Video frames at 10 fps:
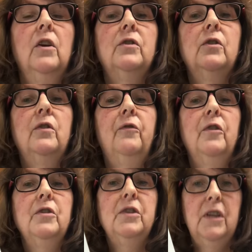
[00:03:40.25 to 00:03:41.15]
So the
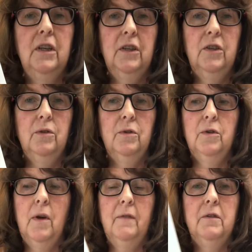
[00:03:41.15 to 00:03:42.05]
first thing you do
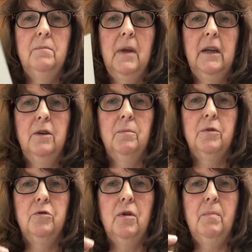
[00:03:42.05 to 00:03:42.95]
is you have to make your
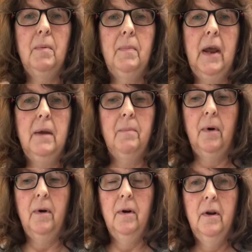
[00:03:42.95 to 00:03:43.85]
strip of paper